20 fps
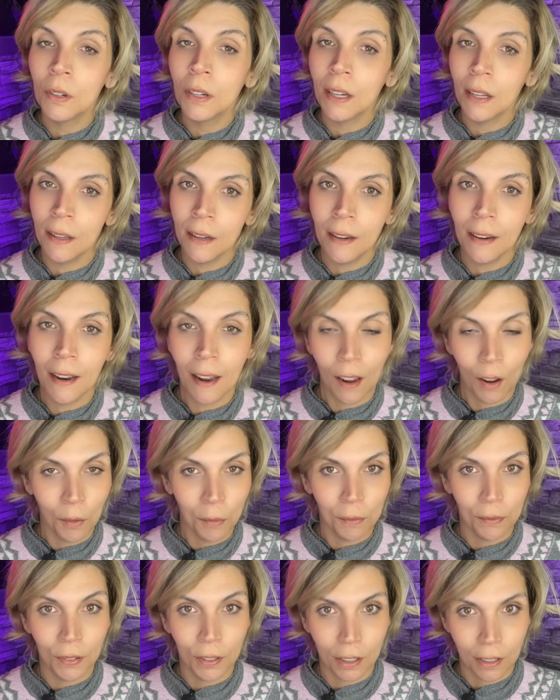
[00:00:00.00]
needed
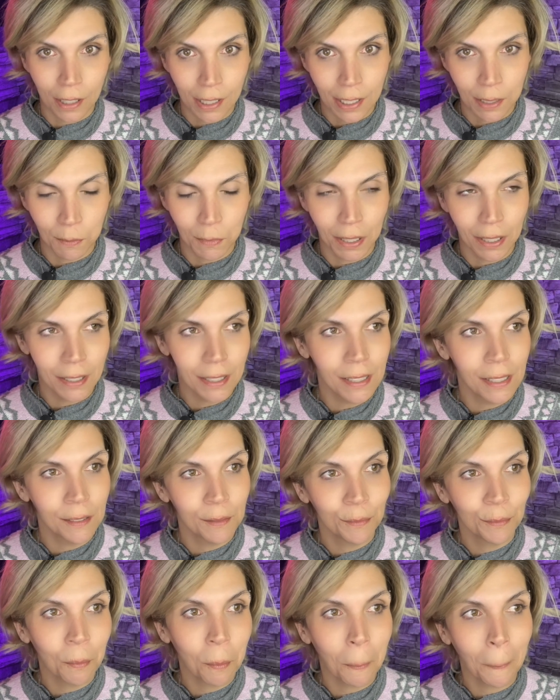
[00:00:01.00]
help for Christmas.
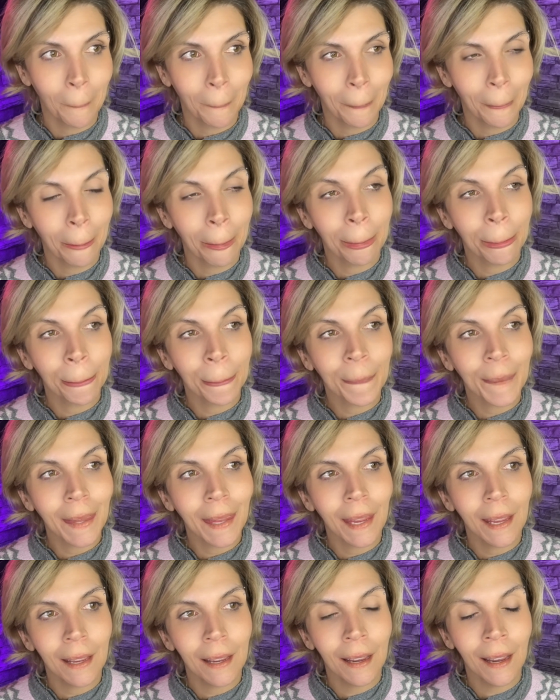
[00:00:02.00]

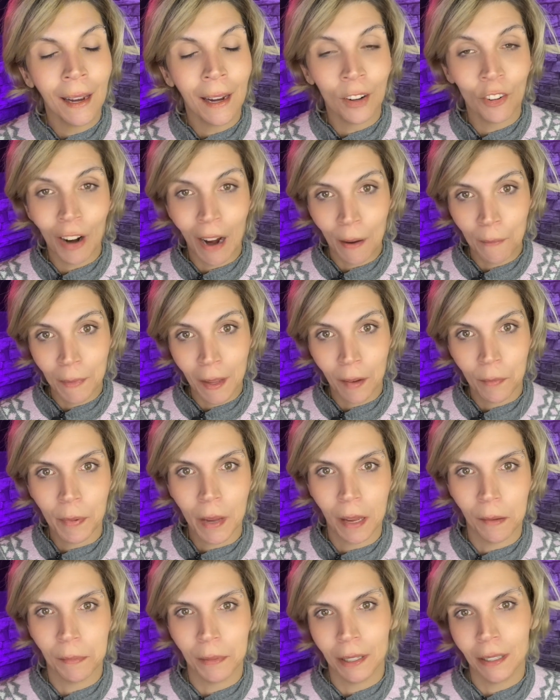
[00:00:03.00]
And I grabbed that
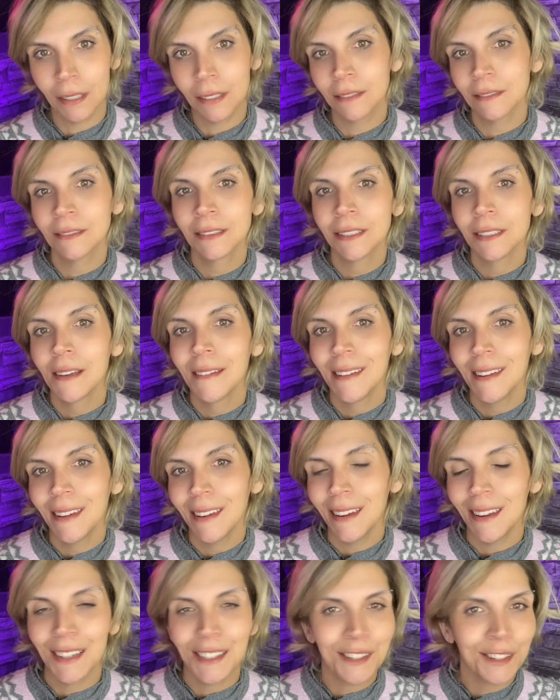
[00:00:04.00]
paper
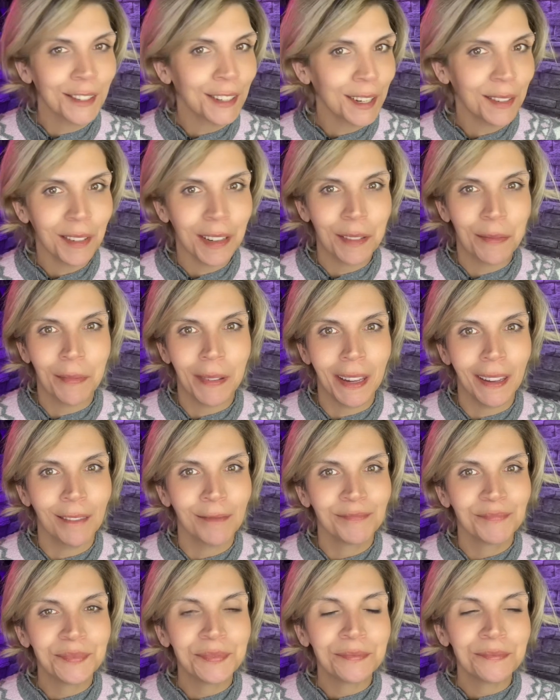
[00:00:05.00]
and I took it with me.
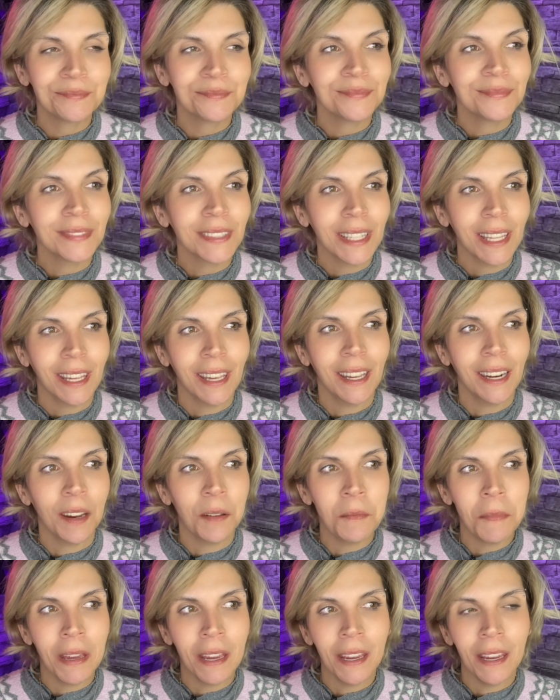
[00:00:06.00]
And I
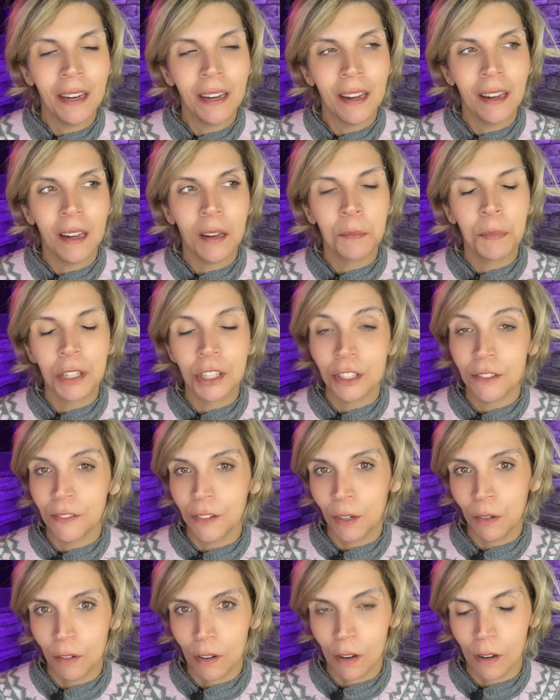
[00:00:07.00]
made a bunch of
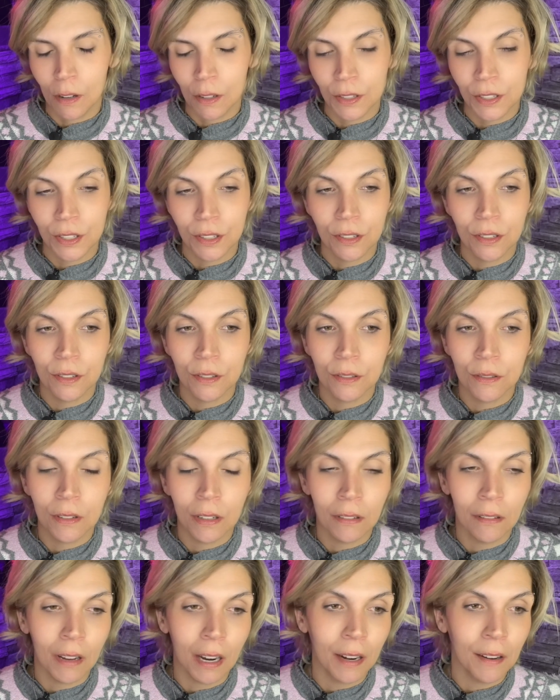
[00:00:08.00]
phone calls to
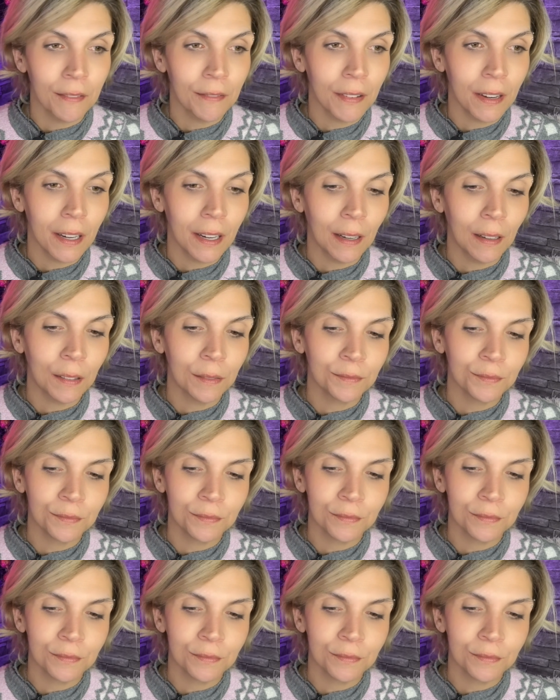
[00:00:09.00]
a lot of, uh,